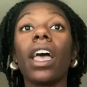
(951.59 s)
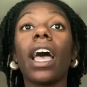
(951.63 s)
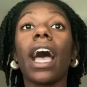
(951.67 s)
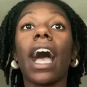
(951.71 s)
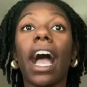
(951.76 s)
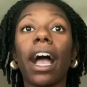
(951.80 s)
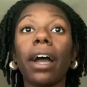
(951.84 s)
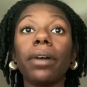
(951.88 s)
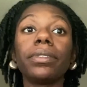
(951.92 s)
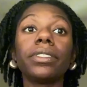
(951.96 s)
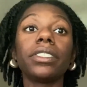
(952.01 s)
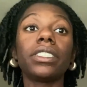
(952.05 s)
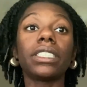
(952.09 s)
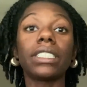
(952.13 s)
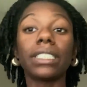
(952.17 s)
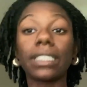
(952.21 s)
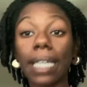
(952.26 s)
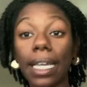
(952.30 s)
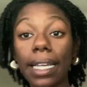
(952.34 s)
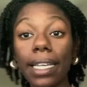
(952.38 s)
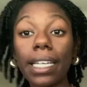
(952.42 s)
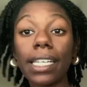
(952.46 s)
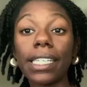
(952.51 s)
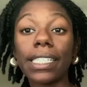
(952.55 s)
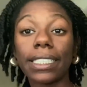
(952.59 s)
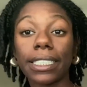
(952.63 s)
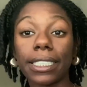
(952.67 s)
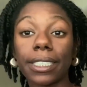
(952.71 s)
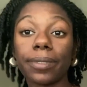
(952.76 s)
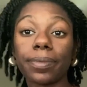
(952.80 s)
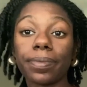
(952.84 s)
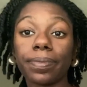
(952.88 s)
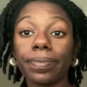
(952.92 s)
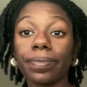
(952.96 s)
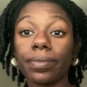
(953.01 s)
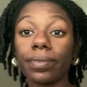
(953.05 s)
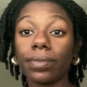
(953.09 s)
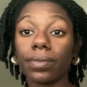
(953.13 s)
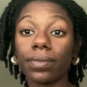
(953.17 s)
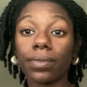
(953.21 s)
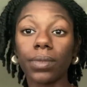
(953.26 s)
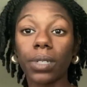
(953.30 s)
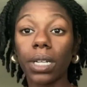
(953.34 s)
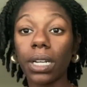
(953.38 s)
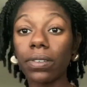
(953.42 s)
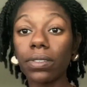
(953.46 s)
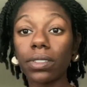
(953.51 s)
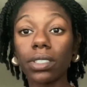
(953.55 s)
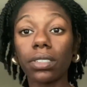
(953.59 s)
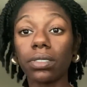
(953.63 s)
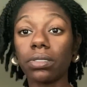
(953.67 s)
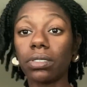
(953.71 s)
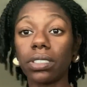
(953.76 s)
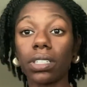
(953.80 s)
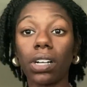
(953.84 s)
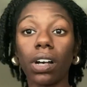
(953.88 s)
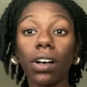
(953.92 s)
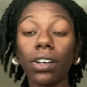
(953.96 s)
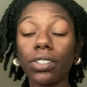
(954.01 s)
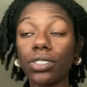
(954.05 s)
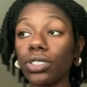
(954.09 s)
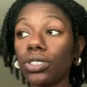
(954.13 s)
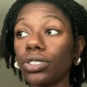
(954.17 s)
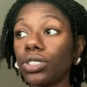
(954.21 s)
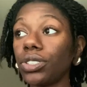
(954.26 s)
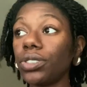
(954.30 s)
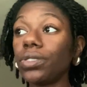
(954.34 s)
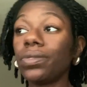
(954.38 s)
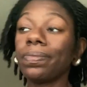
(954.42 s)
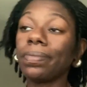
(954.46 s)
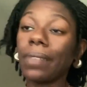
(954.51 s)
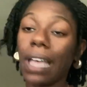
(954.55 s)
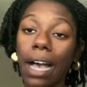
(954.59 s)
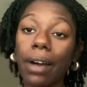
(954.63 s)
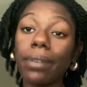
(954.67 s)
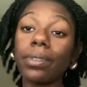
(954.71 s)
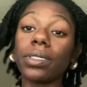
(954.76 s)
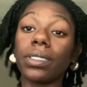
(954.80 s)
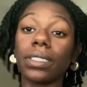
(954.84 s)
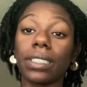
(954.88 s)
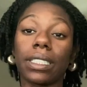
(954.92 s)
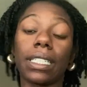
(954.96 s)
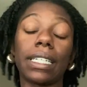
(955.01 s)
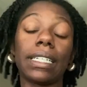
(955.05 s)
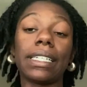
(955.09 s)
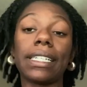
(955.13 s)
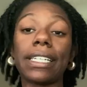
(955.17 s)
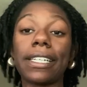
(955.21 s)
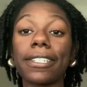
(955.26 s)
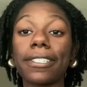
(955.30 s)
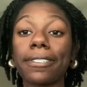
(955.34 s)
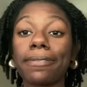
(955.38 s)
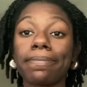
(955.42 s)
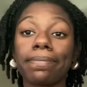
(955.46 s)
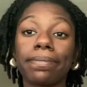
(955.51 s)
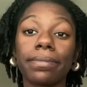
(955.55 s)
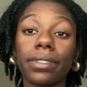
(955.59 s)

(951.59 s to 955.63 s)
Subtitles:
I would just say yes. Whatever the Lord calls you to, I would just say yes.